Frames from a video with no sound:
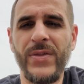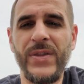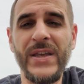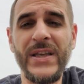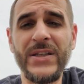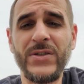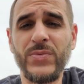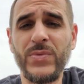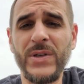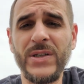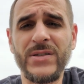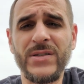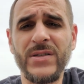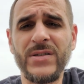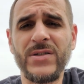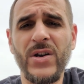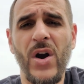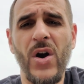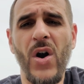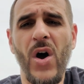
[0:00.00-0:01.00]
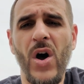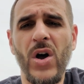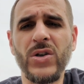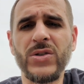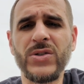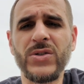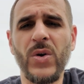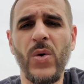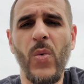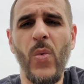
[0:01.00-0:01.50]
These reasons are
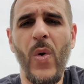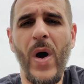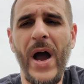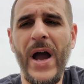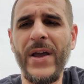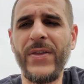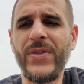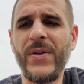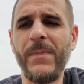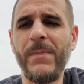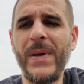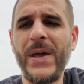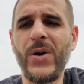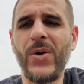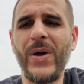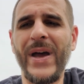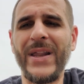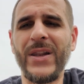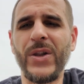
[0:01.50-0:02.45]
also why the middle